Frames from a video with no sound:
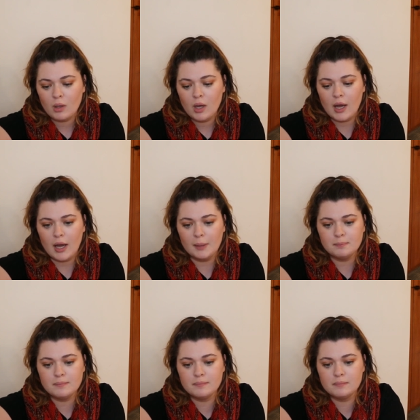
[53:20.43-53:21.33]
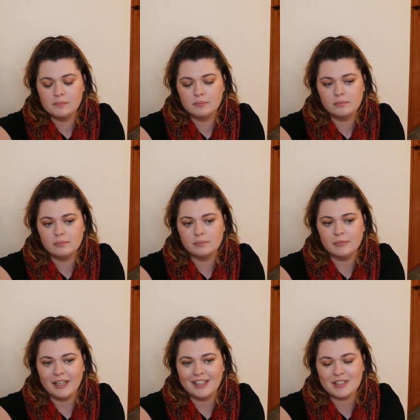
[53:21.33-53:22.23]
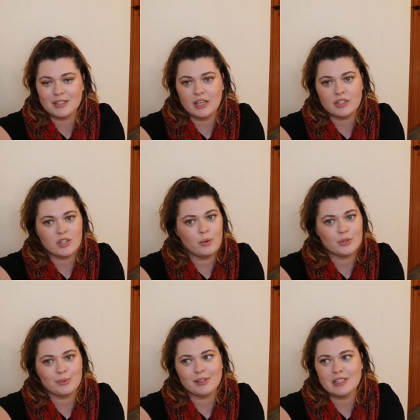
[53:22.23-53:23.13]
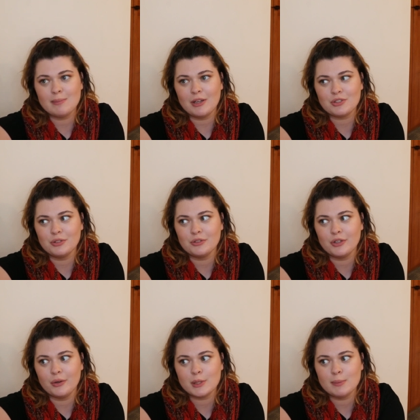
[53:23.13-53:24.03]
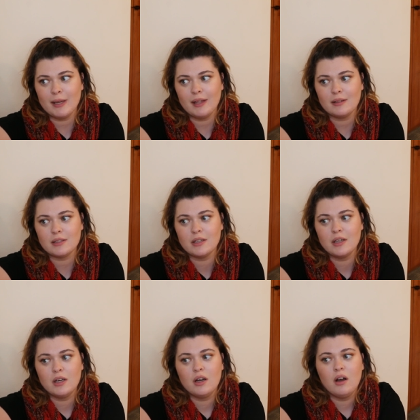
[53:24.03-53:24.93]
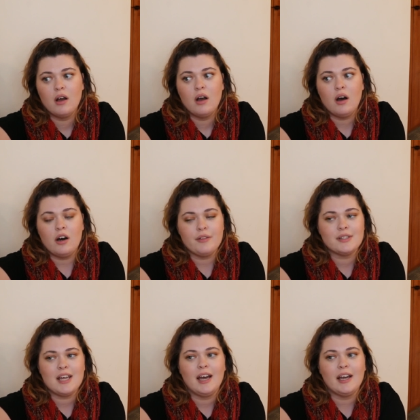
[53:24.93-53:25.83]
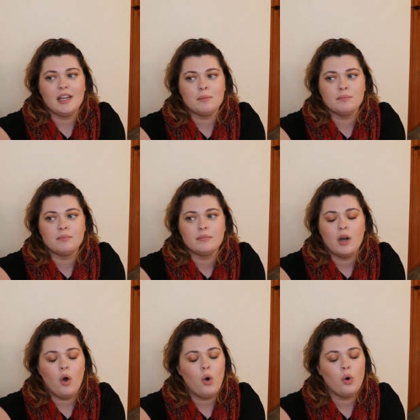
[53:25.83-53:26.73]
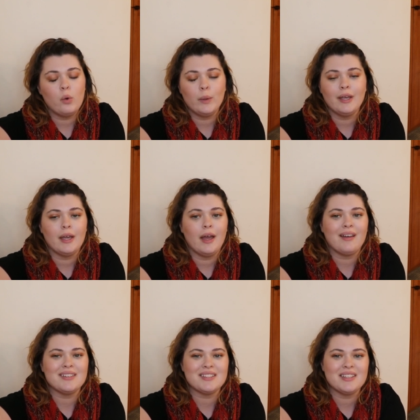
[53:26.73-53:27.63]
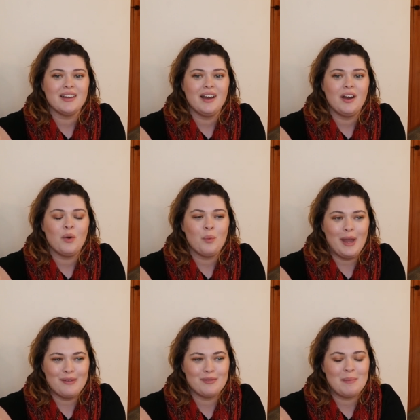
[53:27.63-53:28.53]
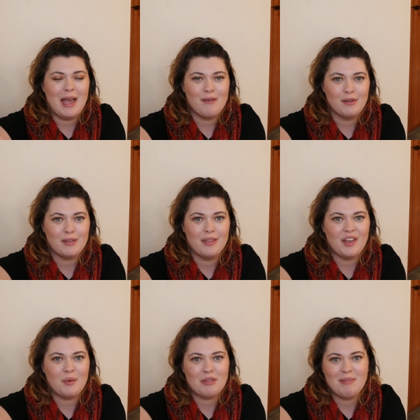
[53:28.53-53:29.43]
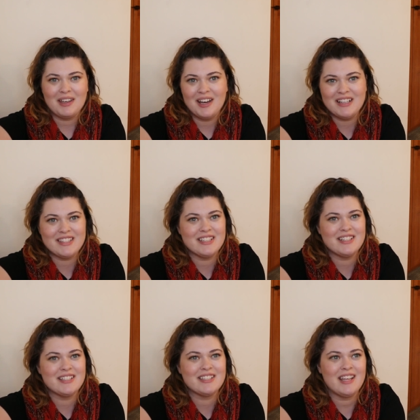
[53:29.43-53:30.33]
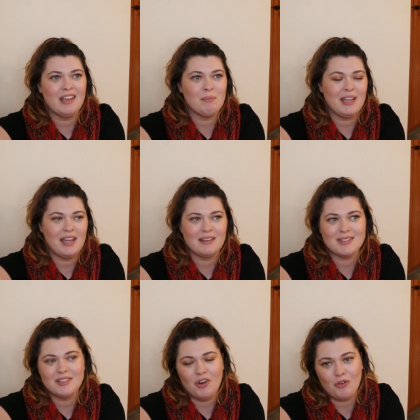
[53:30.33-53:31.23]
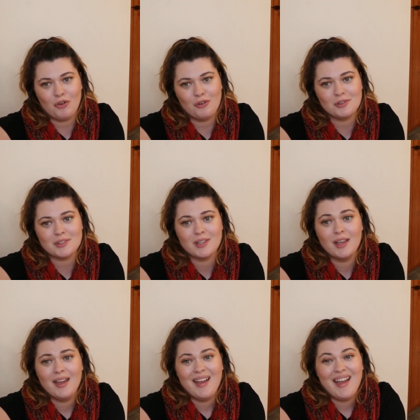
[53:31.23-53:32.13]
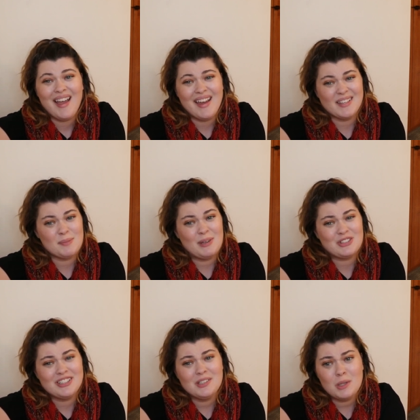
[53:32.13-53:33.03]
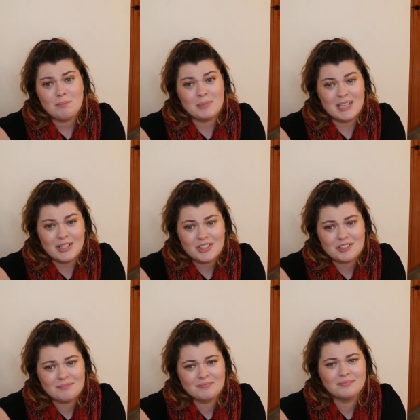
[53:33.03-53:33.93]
But it's always really special to go spend all the time, a whole weekend away from everything with my cousins and my aunts and uncles, and especially on a beach.